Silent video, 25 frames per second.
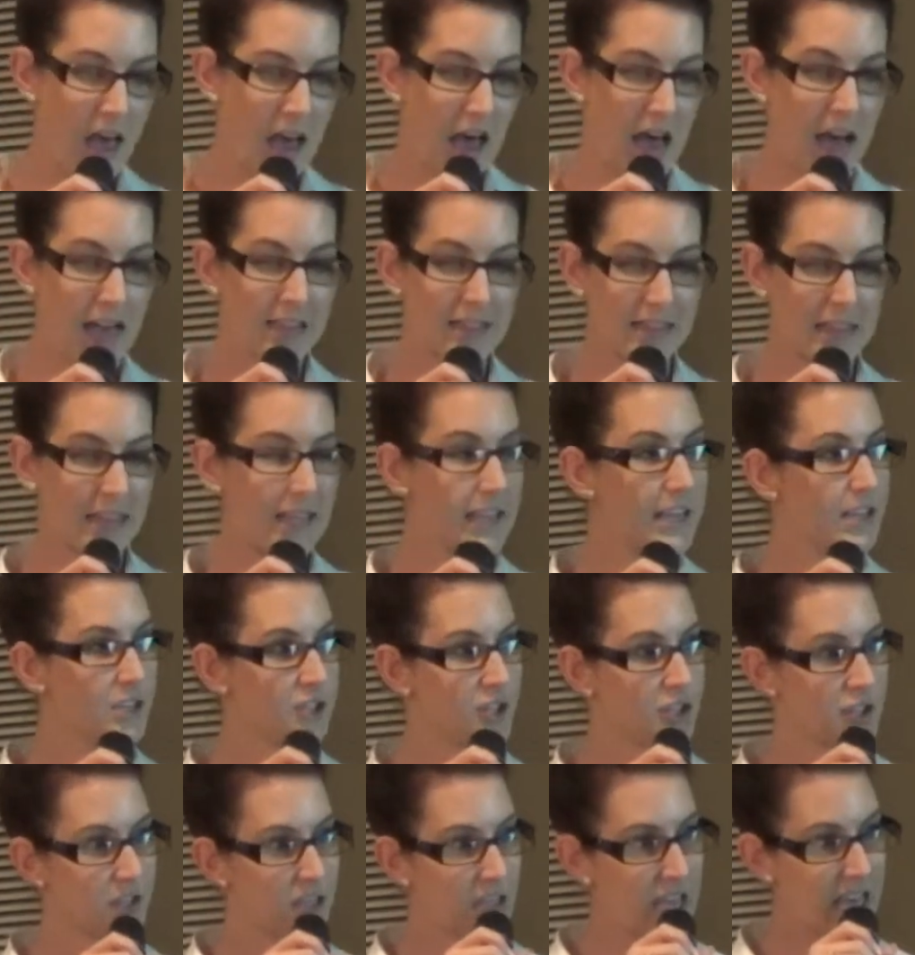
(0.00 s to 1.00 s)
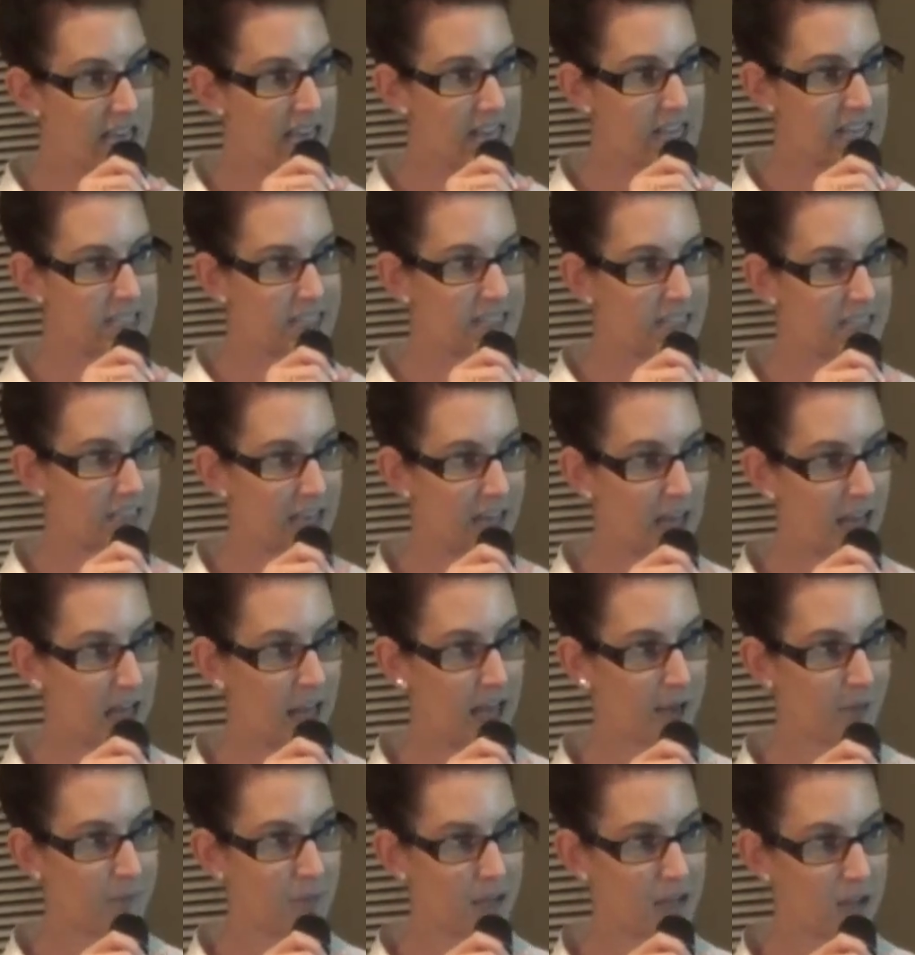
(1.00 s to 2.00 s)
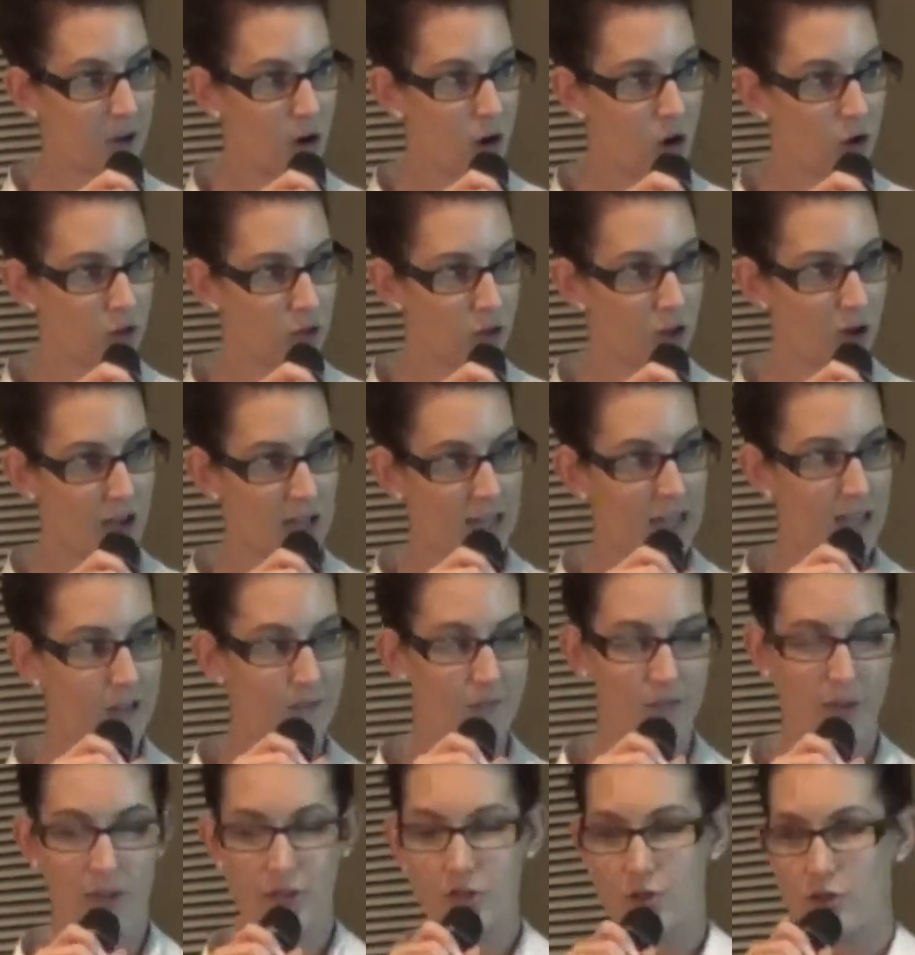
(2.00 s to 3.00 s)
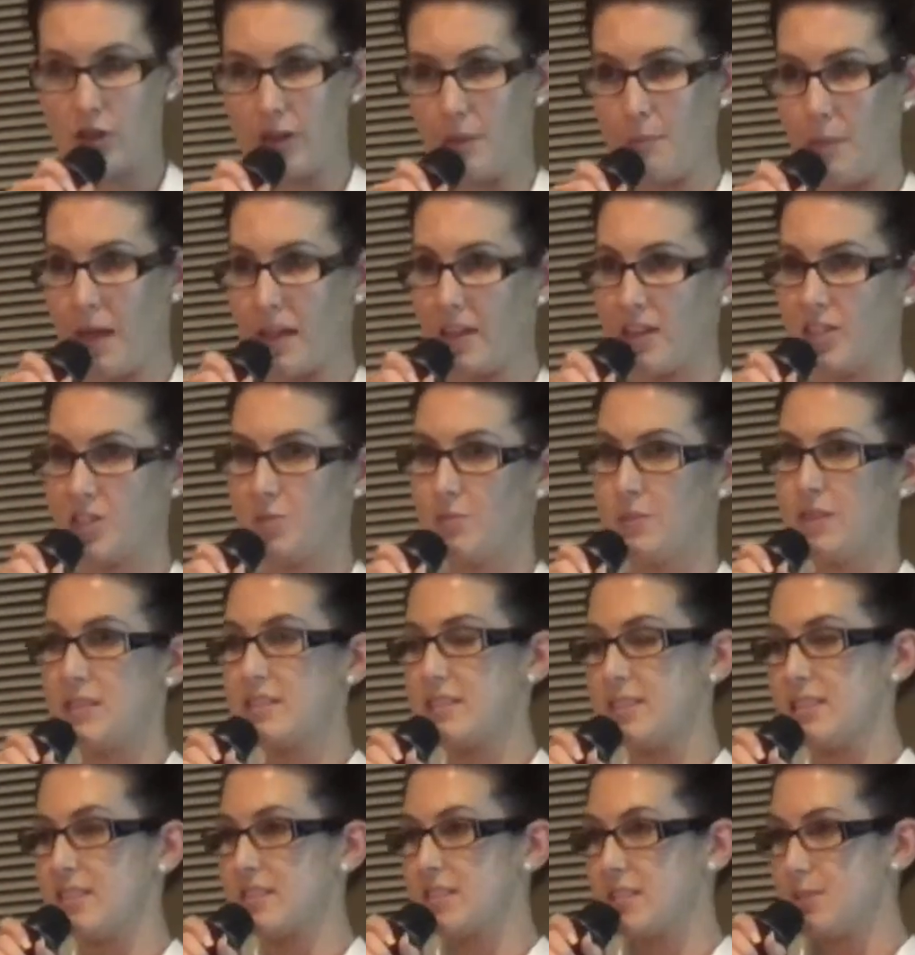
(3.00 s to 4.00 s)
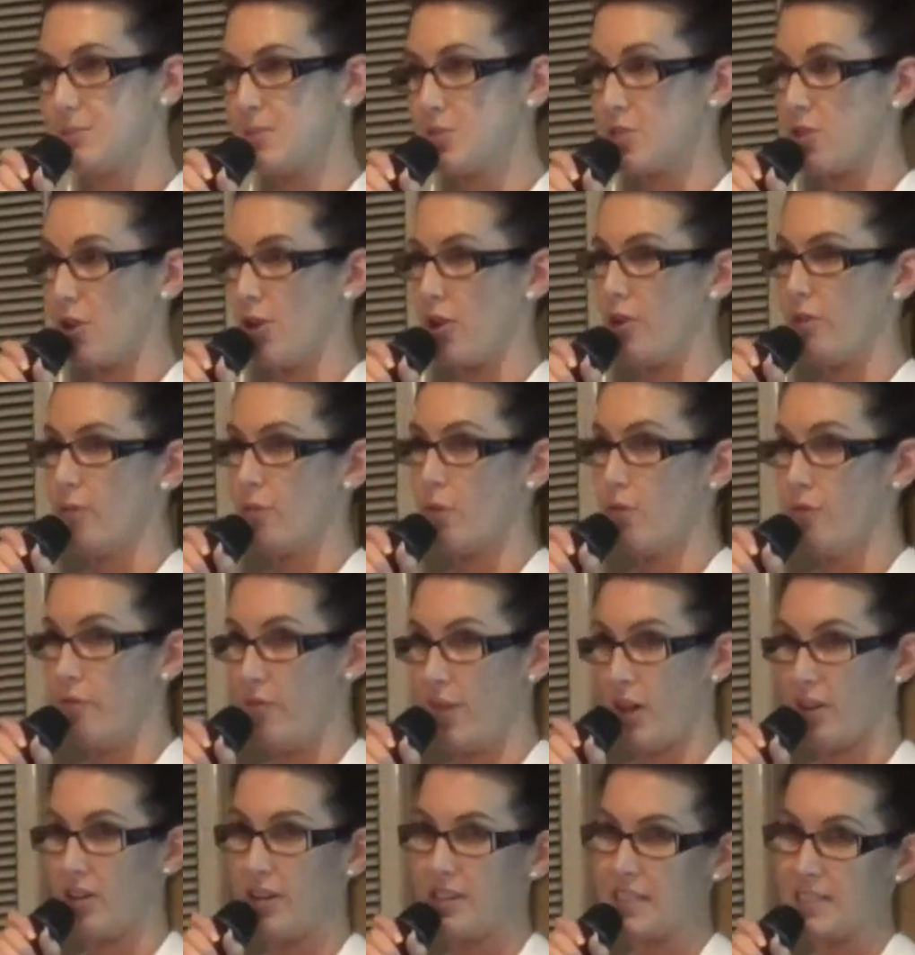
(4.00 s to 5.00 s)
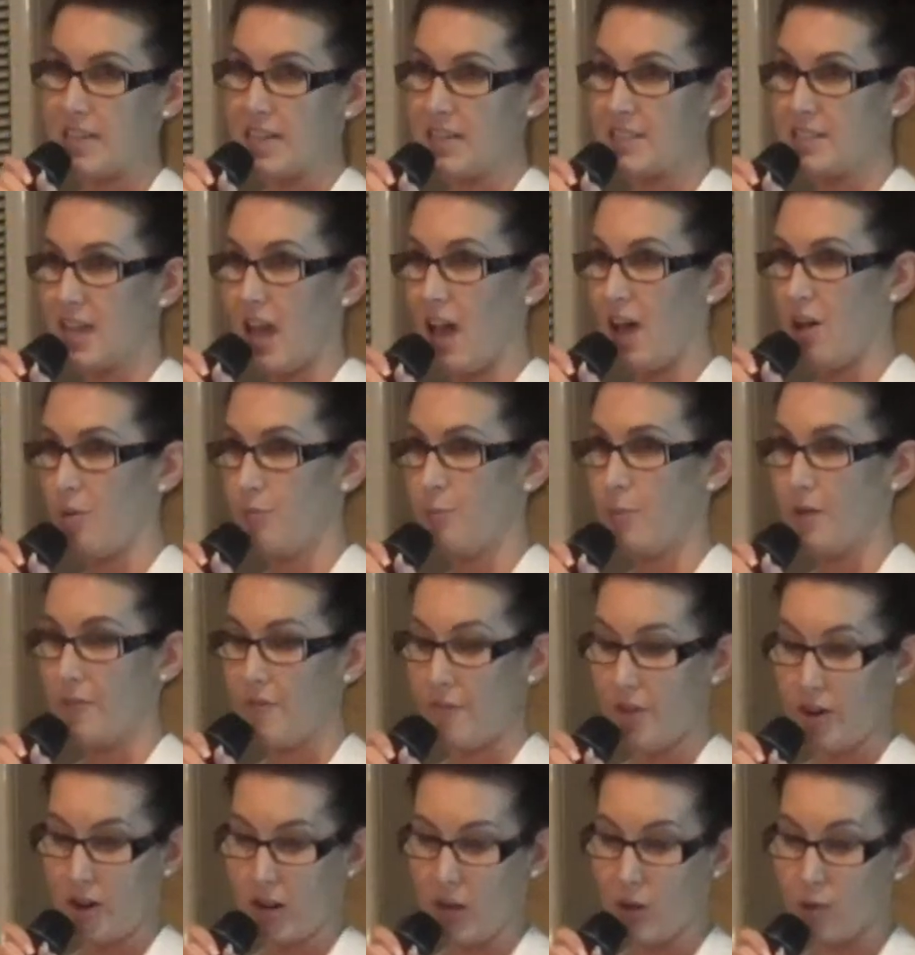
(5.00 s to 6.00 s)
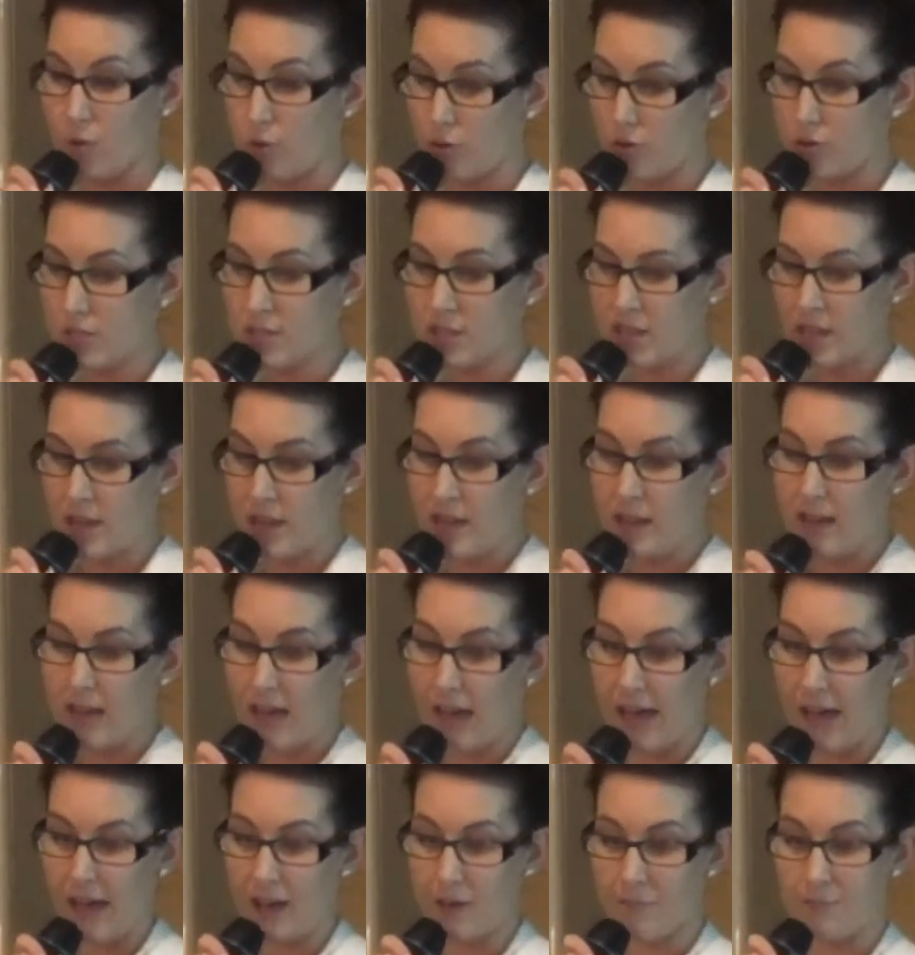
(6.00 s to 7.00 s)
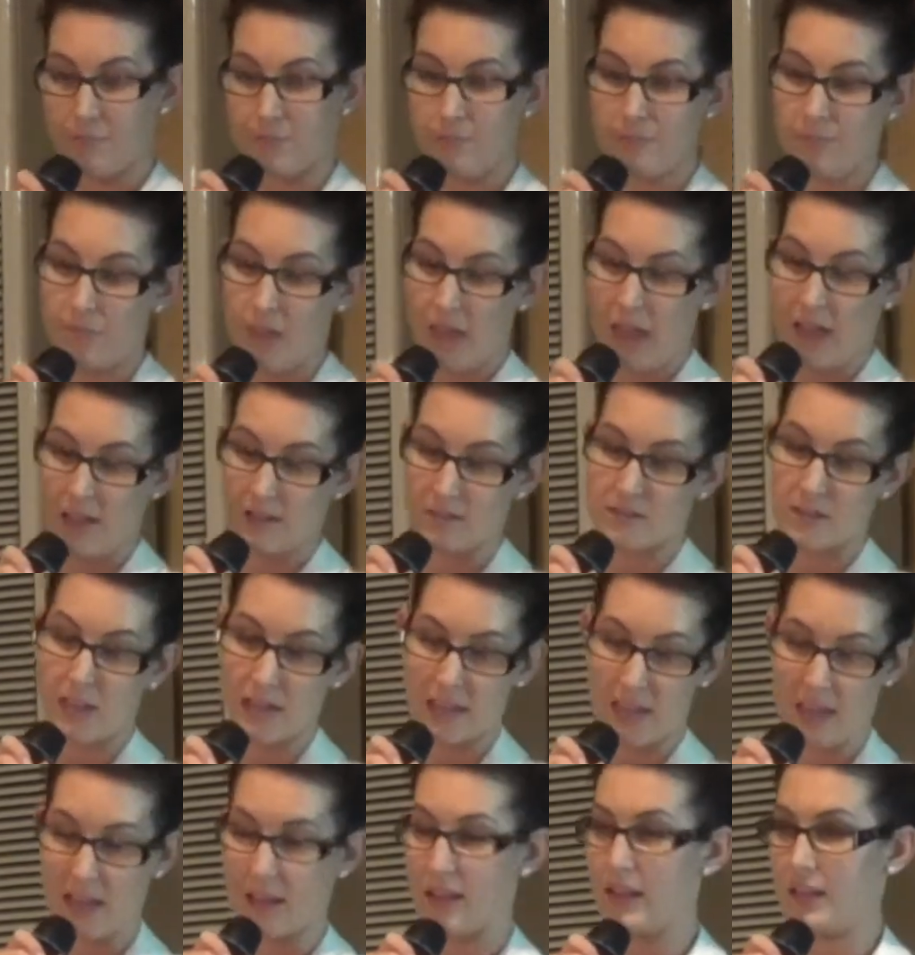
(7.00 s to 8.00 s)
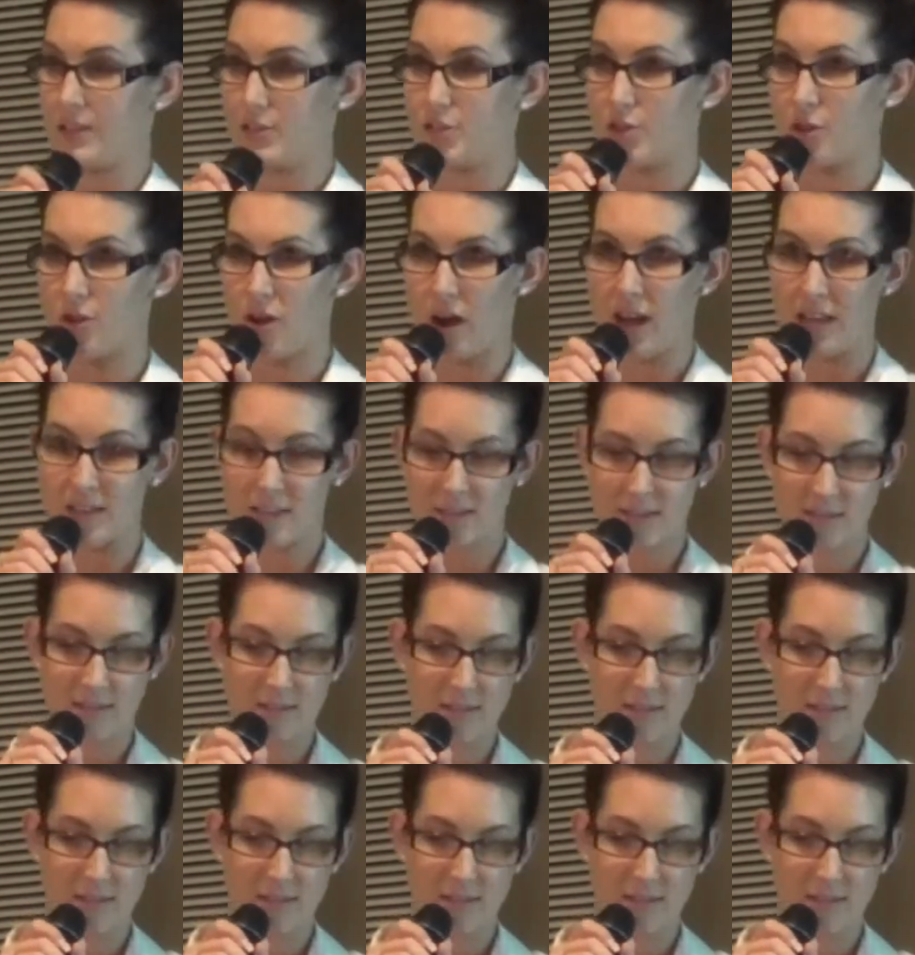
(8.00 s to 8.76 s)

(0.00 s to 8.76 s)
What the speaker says: Unleashed is an online inventory management system, so very detailed but very good, and again integrates